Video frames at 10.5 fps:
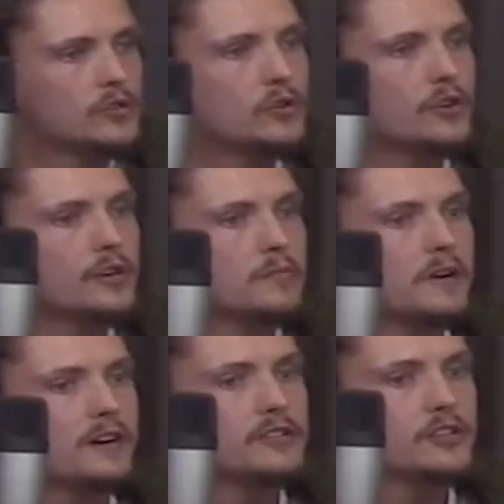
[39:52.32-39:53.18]
You're talking
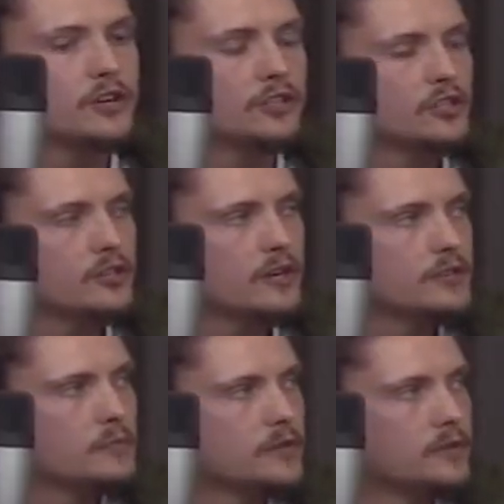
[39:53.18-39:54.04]
about uh, Dr.
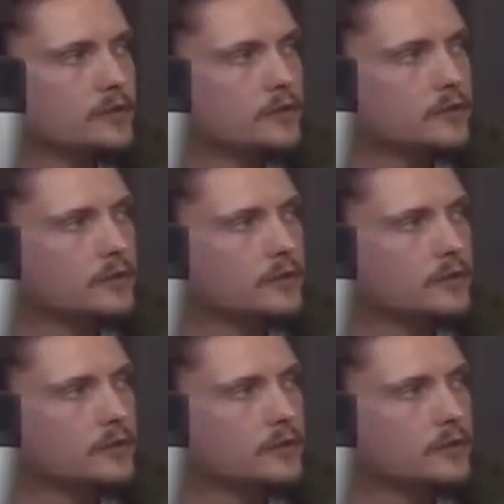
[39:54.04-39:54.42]
Strassman.